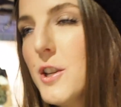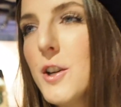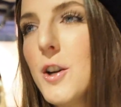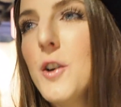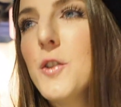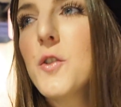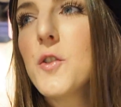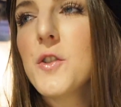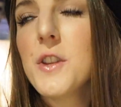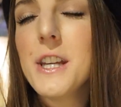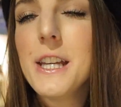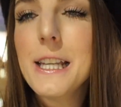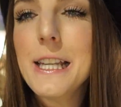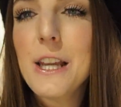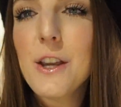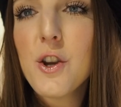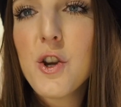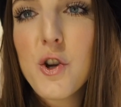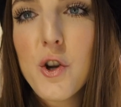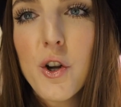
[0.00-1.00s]
Of the
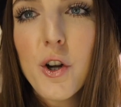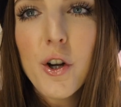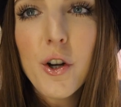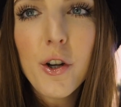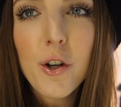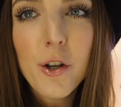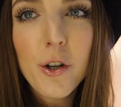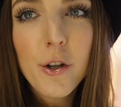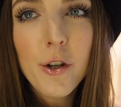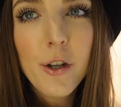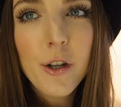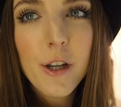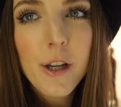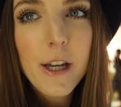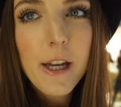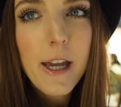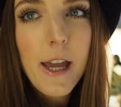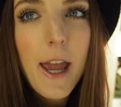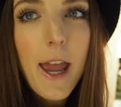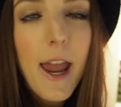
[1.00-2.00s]
initial
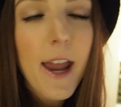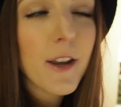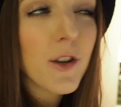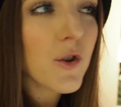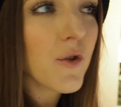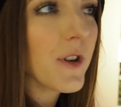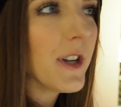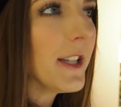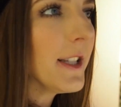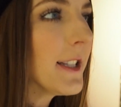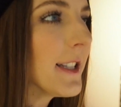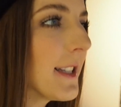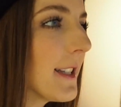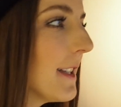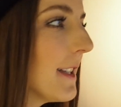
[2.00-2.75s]
entrance,